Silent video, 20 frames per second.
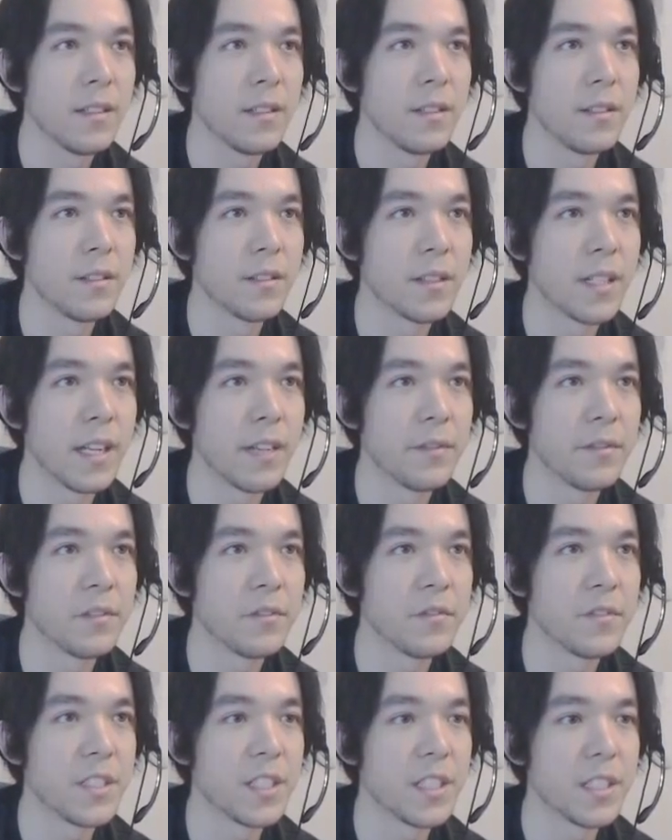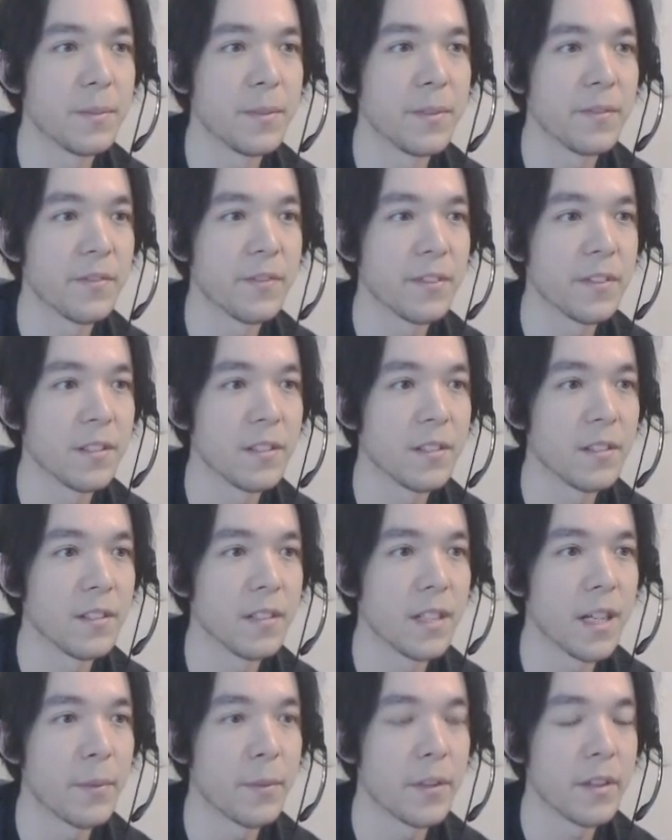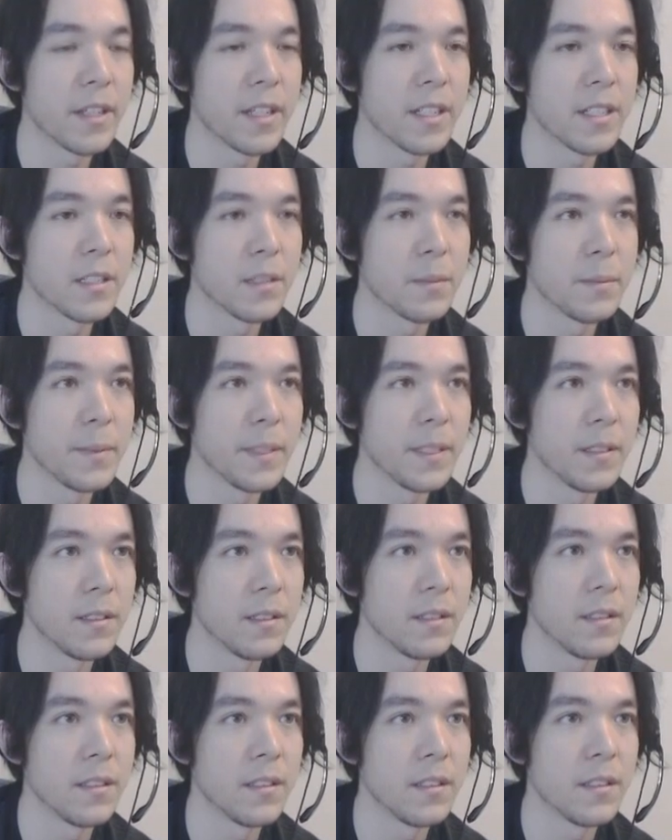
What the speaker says: your Gavel of Judgment for Hammer of the Ancients build,